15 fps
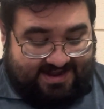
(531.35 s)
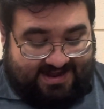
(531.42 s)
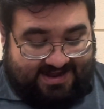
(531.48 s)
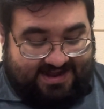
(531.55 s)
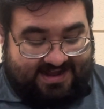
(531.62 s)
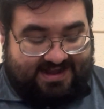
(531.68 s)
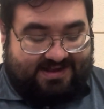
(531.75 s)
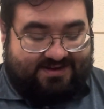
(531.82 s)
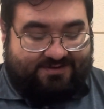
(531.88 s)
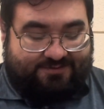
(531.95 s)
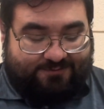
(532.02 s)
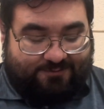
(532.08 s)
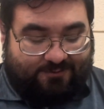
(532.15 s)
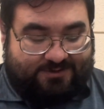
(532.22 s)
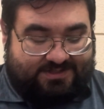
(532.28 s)

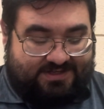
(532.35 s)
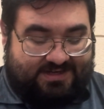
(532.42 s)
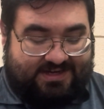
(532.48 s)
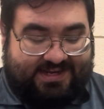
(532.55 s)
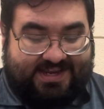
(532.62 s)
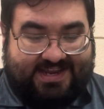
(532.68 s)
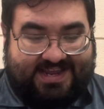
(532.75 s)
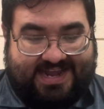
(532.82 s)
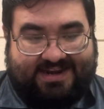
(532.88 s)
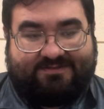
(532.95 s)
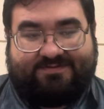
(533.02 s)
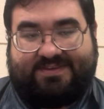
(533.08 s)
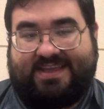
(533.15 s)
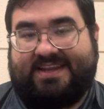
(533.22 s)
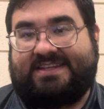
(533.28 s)
Unfortunately, out
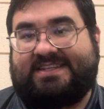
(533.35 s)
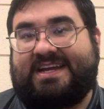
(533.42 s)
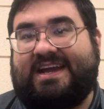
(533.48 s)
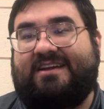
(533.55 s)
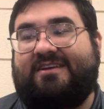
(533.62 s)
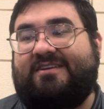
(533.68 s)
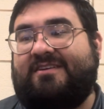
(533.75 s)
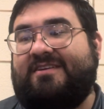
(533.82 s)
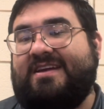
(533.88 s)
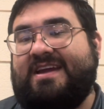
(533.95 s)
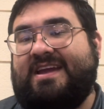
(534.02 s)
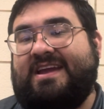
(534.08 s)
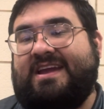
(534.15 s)
of the entire